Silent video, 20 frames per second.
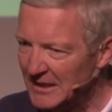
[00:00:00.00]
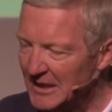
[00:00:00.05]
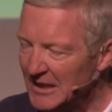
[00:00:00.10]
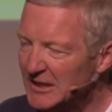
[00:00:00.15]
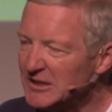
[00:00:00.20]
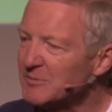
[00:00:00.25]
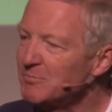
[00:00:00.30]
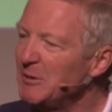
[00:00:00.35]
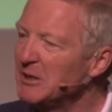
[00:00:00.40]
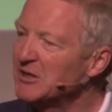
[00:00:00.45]

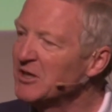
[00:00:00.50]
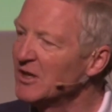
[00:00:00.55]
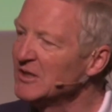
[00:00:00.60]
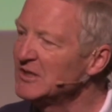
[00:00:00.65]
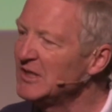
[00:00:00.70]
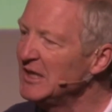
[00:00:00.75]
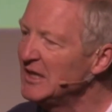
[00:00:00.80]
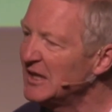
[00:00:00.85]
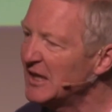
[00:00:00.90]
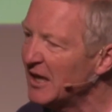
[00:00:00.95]
It's
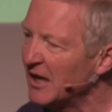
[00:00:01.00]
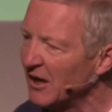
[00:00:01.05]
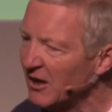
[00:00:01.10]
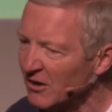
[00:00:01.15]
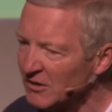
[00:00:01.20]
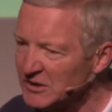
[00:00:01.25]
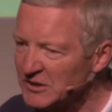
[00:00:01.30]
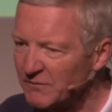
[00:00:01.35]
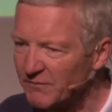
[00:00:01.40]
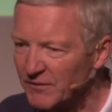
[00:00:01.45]
because he
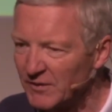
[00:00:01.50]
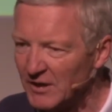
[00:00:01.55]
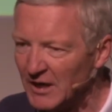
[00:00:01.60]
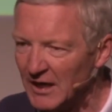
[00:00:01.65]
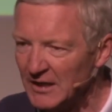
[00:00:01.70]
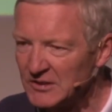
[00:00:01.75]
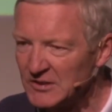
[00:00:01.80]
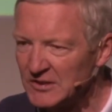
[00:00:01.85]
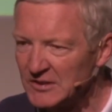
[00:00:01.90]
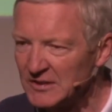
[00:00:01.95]
cares for
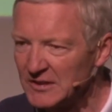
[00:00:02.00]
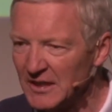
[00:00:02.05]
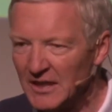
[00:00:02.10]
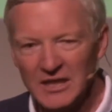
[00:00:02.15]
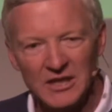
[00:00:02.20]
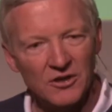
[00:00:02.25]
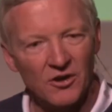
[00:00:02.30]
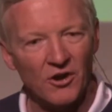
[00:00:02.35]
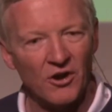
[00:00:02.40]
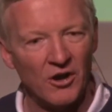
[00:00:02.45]
us, and
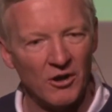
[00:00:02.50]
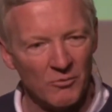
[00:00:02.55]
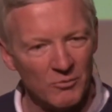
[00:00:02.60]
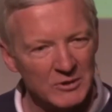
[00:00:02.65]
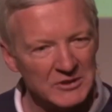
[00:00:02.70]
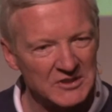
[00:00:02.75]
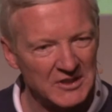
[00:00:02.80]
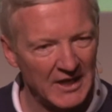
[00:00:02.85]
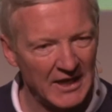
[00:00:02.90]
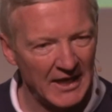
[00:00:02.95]
he
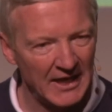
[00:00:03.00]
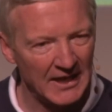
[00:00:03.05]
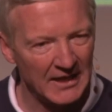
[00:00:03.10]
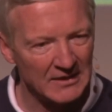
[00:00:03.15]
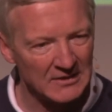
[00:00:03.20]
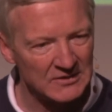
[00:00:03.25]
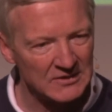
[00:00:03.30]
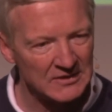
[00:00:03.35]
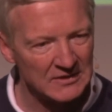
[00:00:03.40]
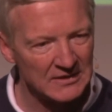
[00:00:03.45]
always
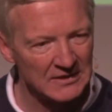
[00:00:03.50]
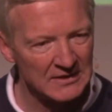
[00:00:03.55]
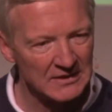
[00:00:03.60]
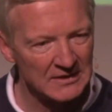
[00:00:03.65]
has.